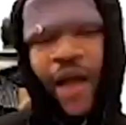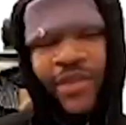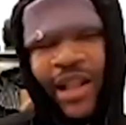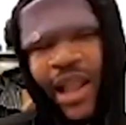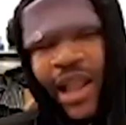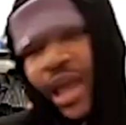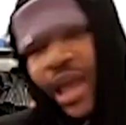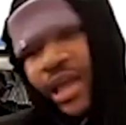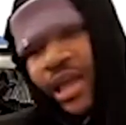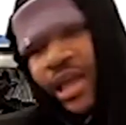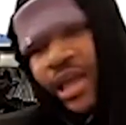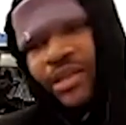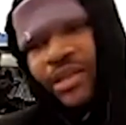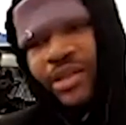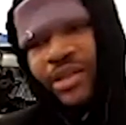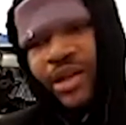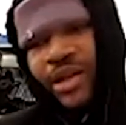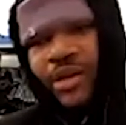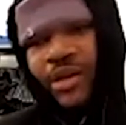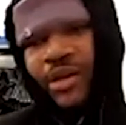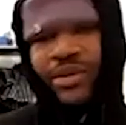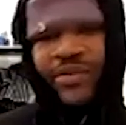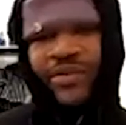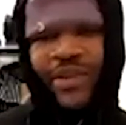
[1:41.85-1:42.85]
to like in
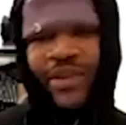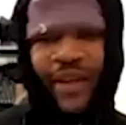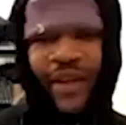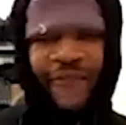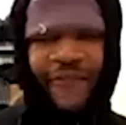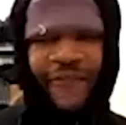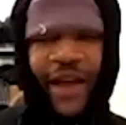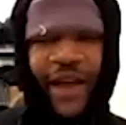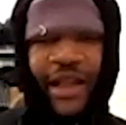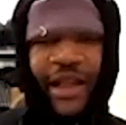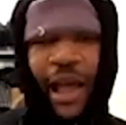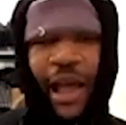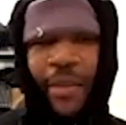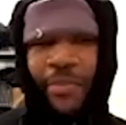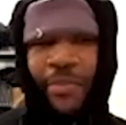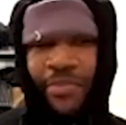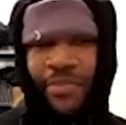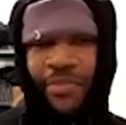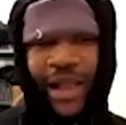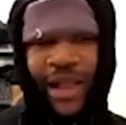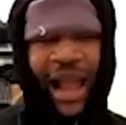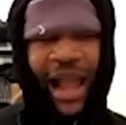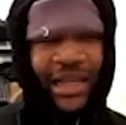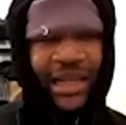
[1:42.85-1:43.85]
terms of like find out
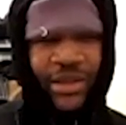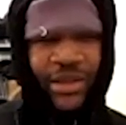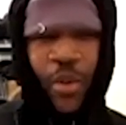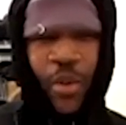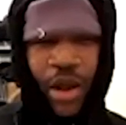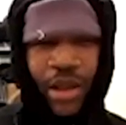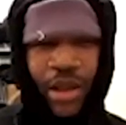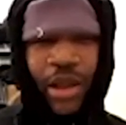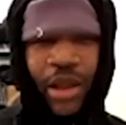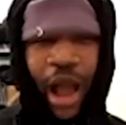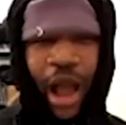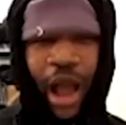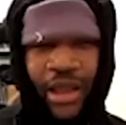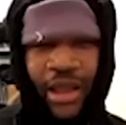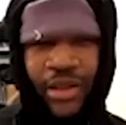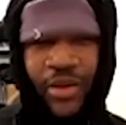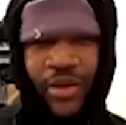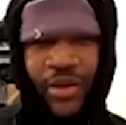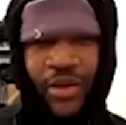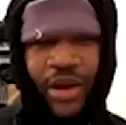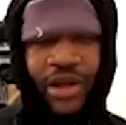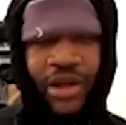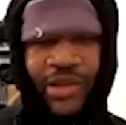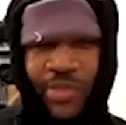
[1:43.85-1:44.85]
like it's the word. I think
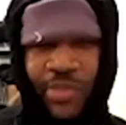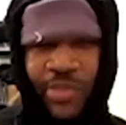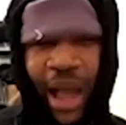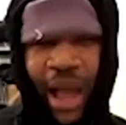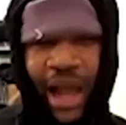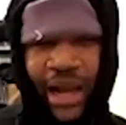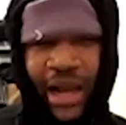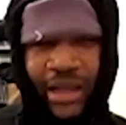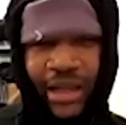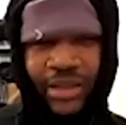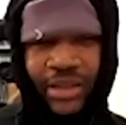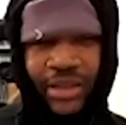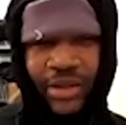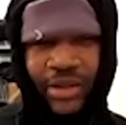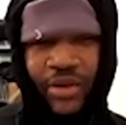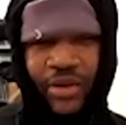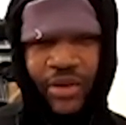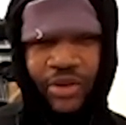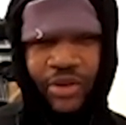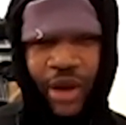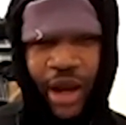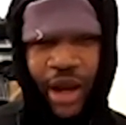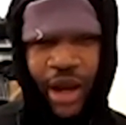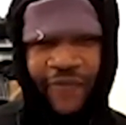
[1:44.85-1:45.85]
the word is balance. You
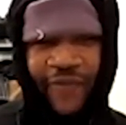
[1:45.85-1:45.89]
know, to